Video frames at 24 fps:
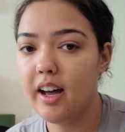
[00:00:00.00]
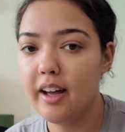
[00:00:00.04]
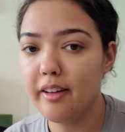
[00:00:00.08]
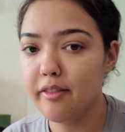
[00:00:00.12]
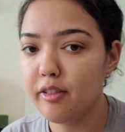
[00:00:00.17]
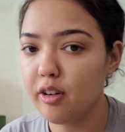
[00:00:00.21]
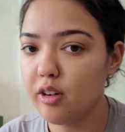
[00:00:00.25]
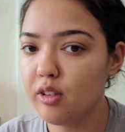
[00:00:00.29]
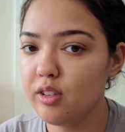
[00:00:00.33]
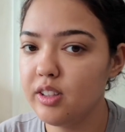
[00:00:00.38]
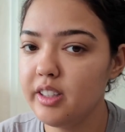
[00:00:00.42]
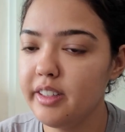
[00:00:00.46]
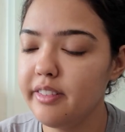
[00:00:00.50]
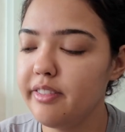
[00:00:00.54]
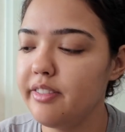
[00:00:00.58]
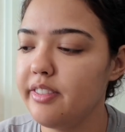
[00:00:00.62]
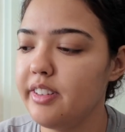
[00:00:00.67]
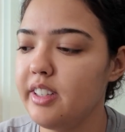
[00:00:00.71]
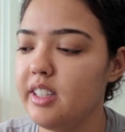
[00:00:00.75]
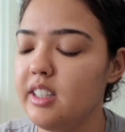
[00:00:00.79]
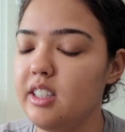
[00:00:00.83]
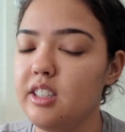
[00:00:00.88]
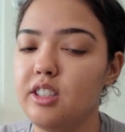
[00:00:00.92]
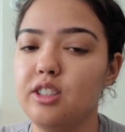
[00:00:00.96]
I've only
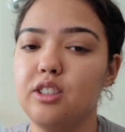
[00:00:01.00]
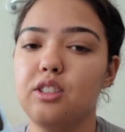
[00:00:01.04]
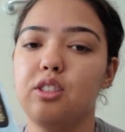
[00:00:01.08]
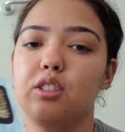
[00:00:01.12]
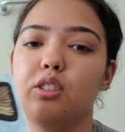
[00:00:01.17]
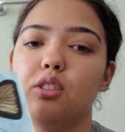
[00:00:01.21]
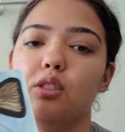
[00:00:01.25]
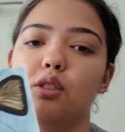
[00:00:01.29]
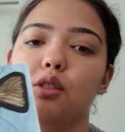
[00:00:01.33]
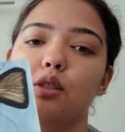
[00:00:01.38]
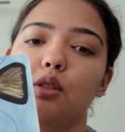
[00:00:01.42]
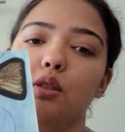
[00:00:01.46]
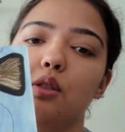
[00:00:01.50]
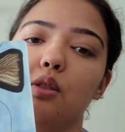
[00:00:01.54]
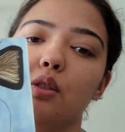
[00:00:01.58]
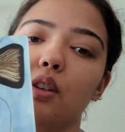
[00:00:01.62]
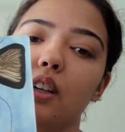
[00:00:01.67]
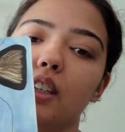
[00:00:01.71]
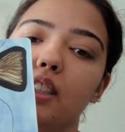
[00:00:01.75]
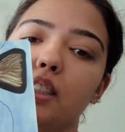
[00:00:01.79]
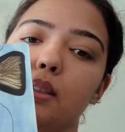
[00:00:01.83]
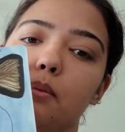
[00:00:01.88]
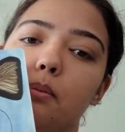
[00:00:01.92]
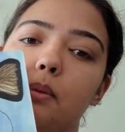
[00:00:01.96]
finished 2
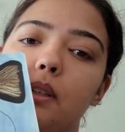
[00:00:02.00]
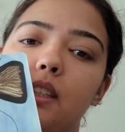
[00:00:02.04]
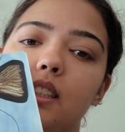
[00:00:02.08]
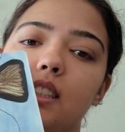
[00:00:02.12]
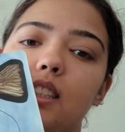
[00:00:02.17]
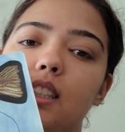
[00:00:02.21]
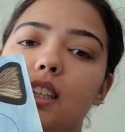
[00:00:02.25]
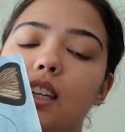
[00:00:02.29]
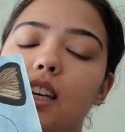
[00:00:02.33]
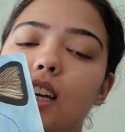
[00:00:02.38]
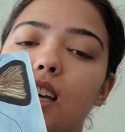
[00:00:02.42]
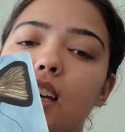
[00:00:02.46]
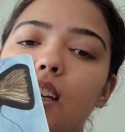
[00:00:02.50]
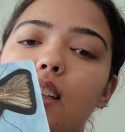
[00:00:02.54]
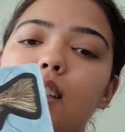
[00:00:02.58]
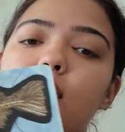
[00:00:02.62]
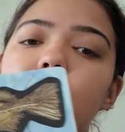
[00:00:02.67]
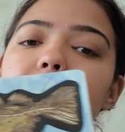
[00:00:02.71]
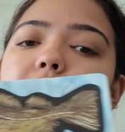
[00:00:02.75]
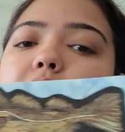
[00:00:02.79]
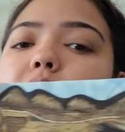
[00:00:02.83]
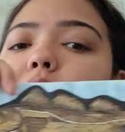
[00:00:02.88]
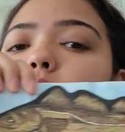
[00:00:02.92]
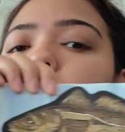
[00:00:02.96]
recipes
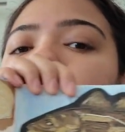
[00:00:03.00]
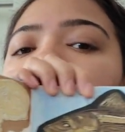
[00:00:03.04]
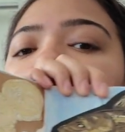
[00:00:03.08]
yet.